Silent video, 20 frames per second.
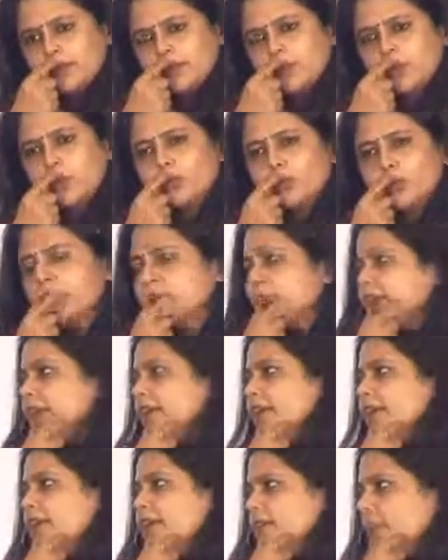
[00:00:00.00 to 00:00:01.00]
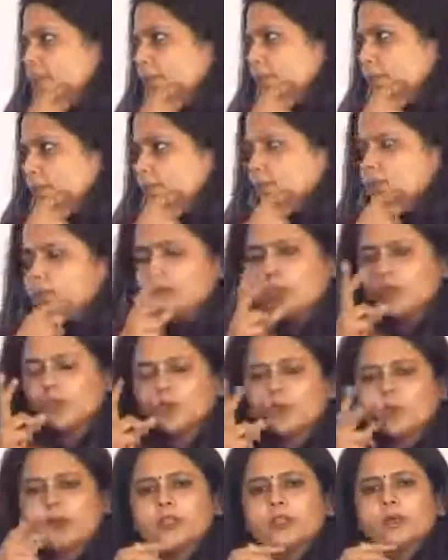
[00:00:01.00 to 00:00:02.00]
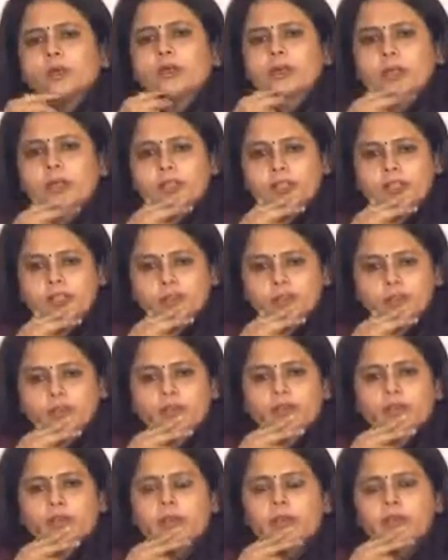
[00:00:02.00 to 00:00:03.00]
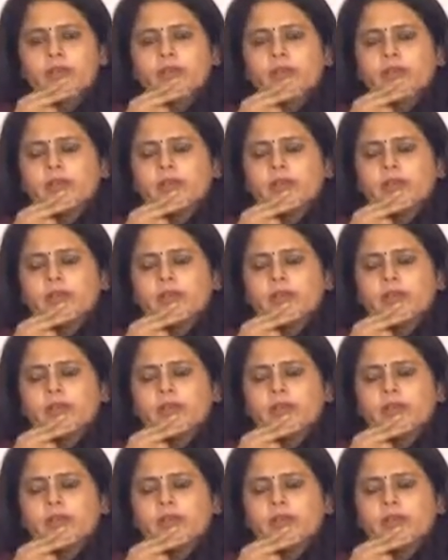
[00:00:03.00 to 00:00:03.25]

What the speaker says: global training, which was a 2-month orientation for everyone.